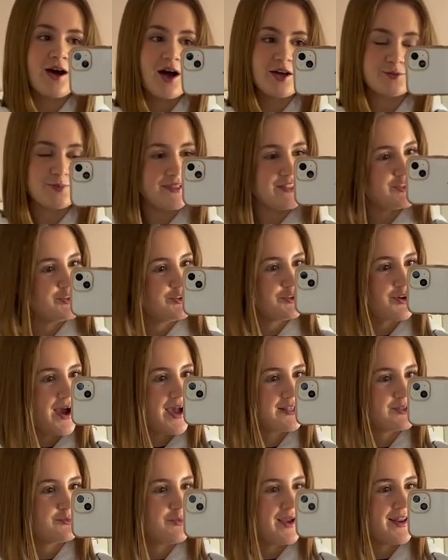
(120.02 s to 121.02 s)
speak to you
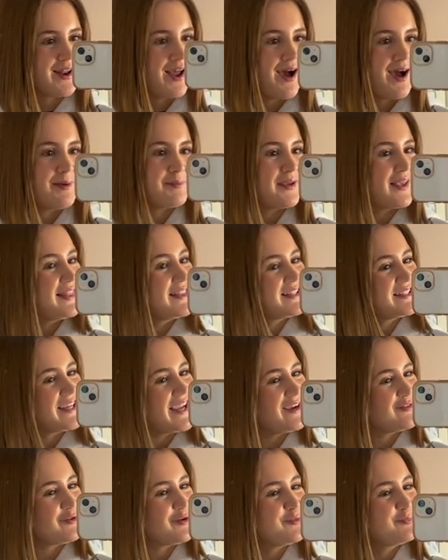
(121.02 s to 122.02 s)
guys when I'm in the
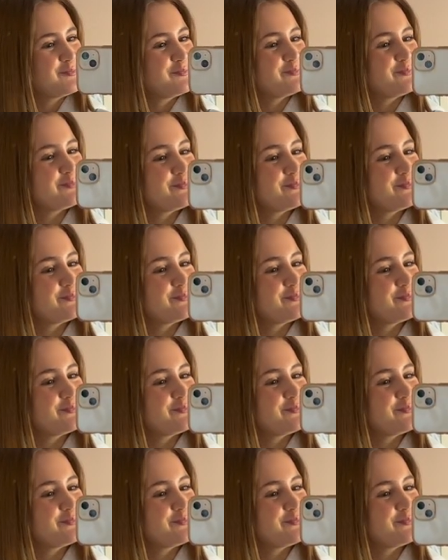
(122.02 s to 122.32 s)
tea room.